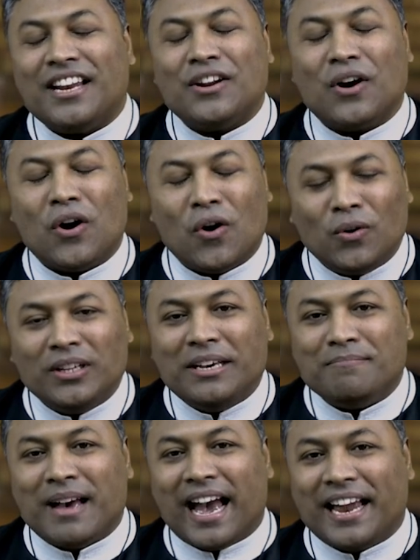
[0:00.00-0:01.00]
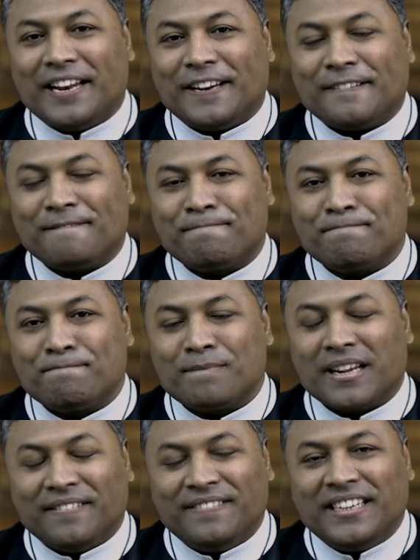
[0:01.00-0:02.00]
and holy man.
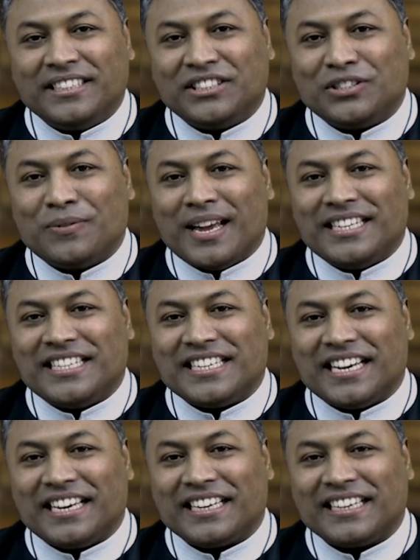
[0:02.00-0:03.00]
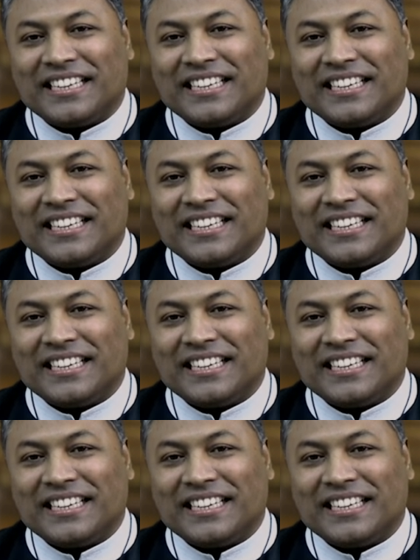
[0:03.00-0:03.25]
Verse 20.